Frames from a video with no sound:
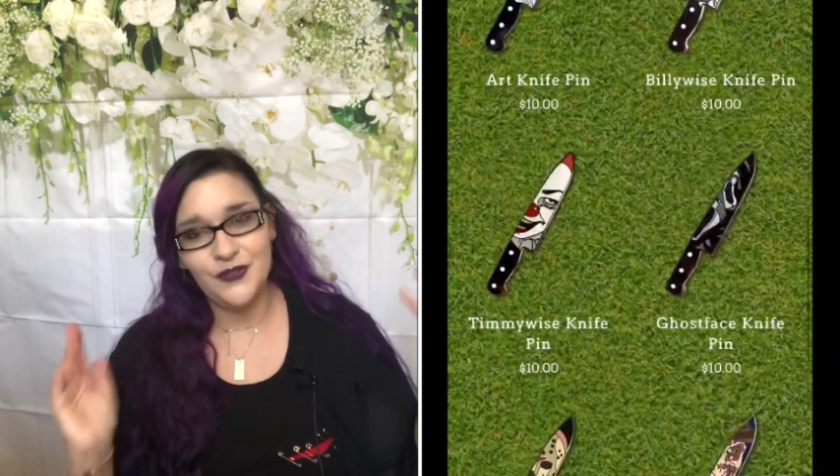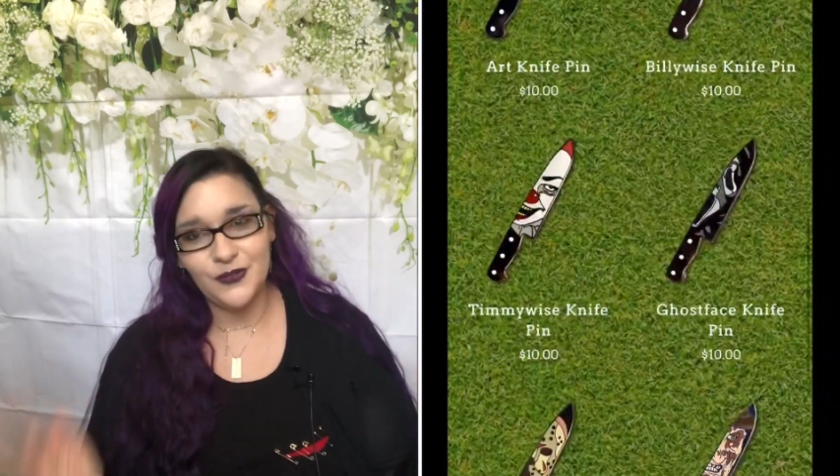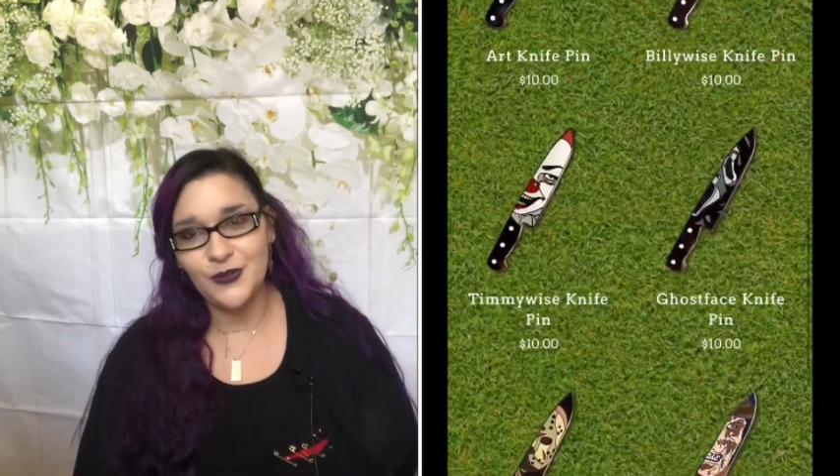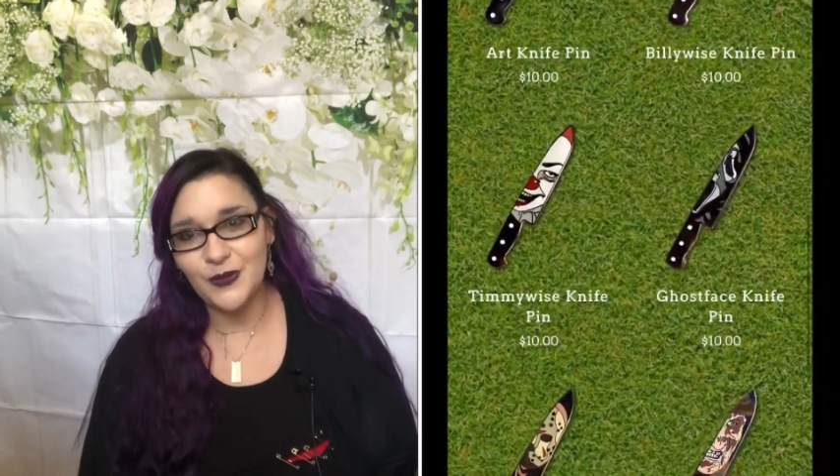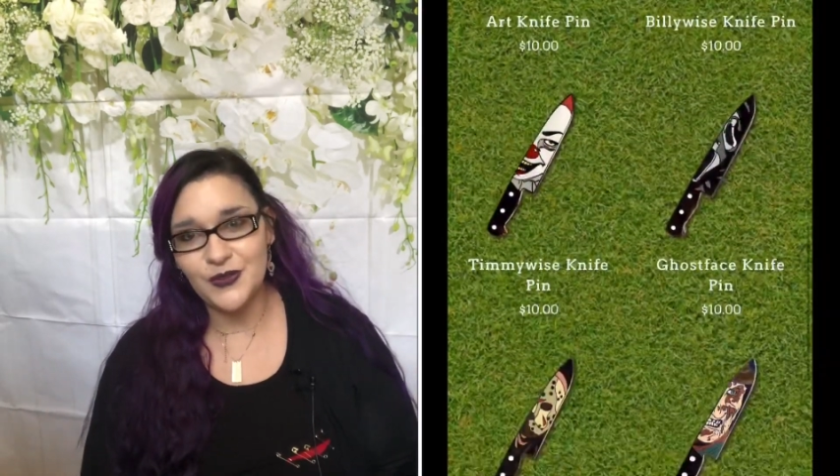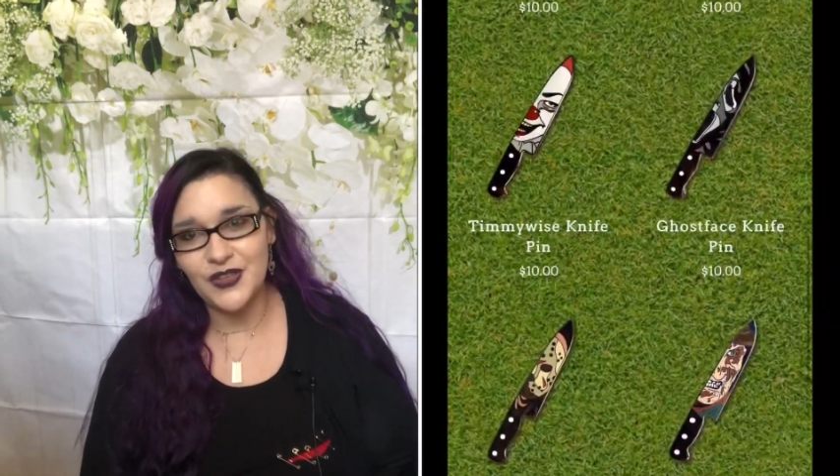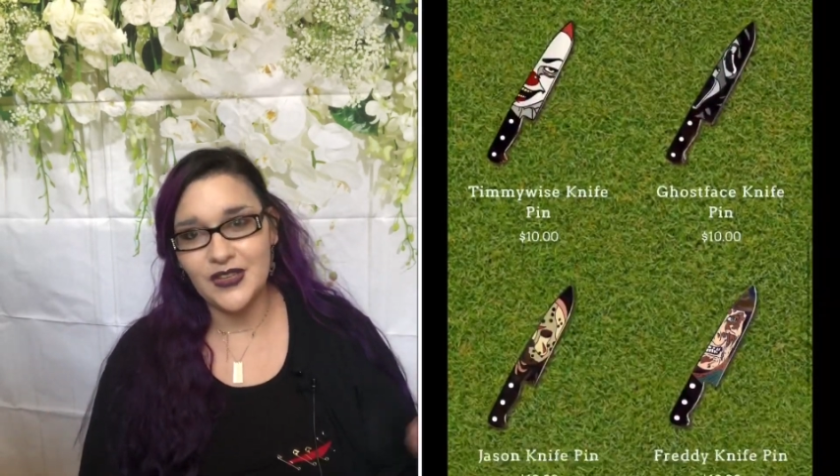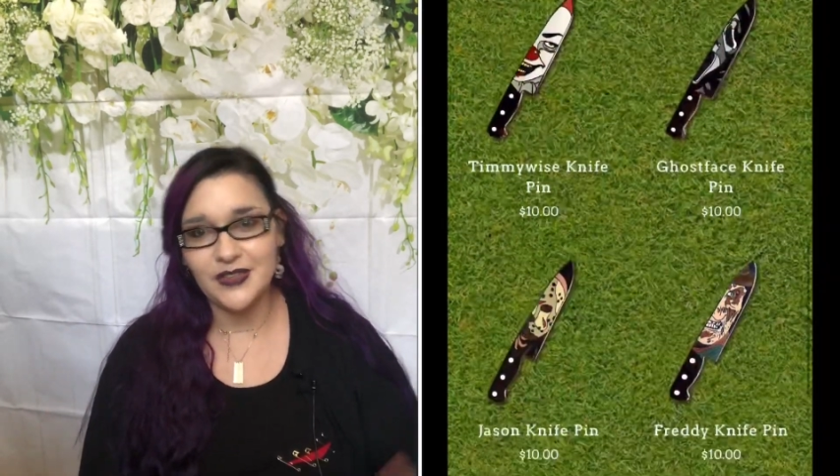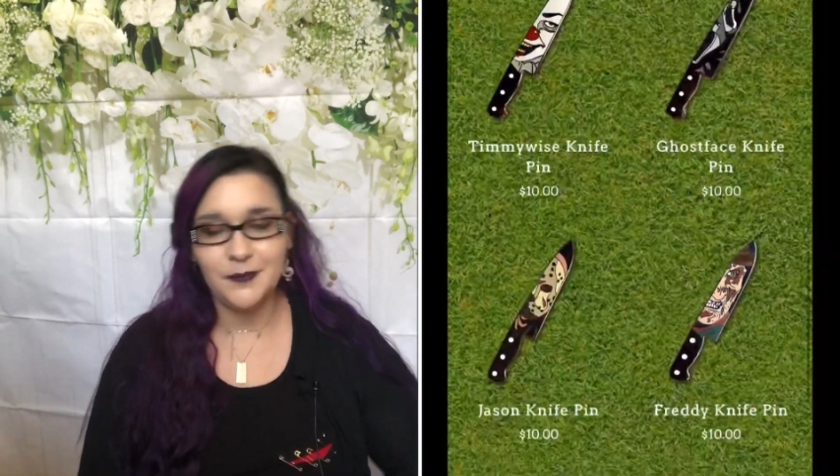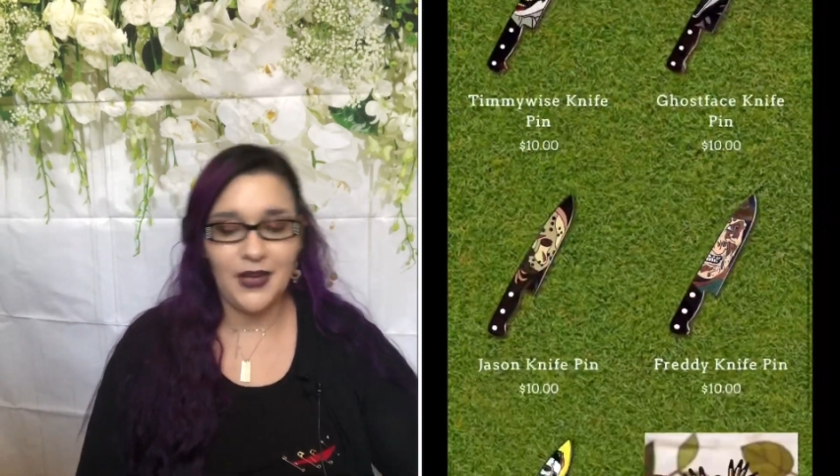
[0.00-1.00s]
So go
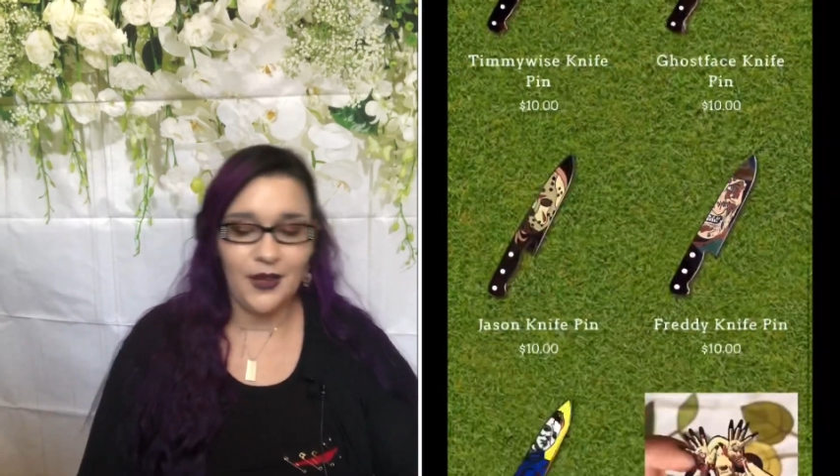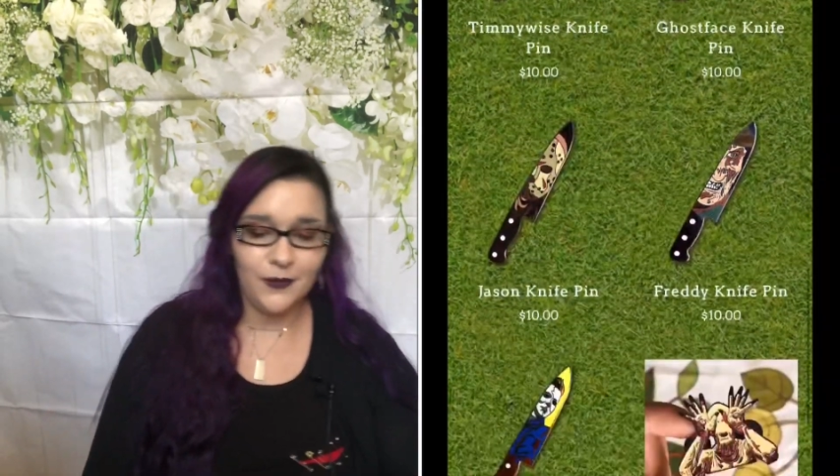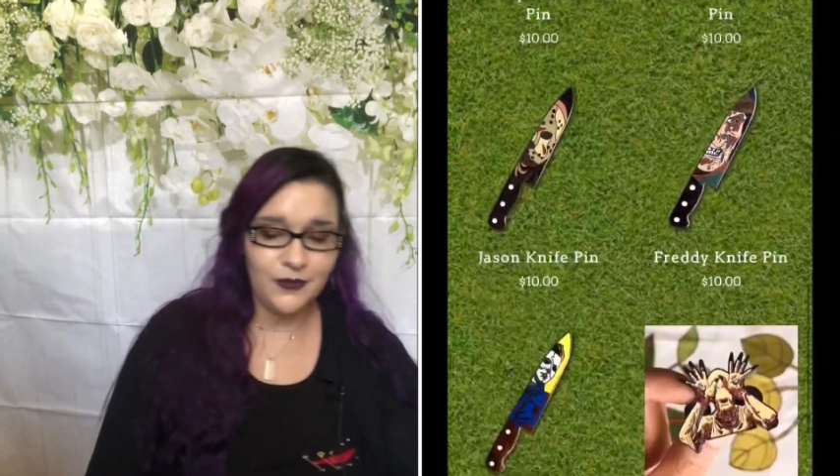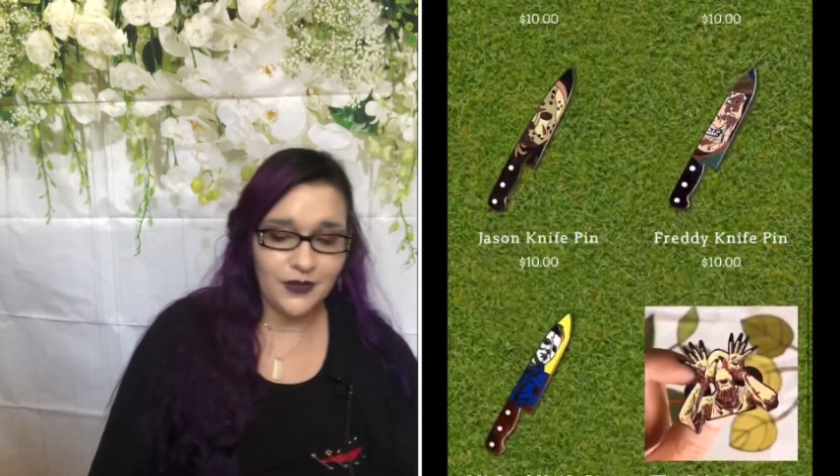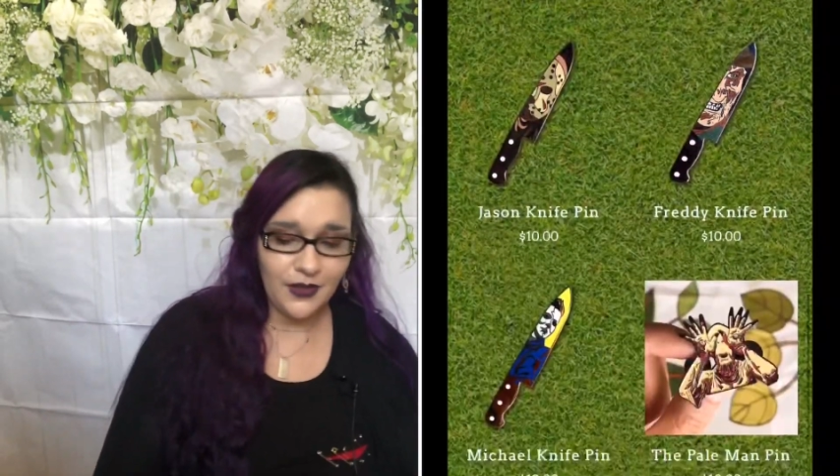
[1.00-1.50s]
check them out.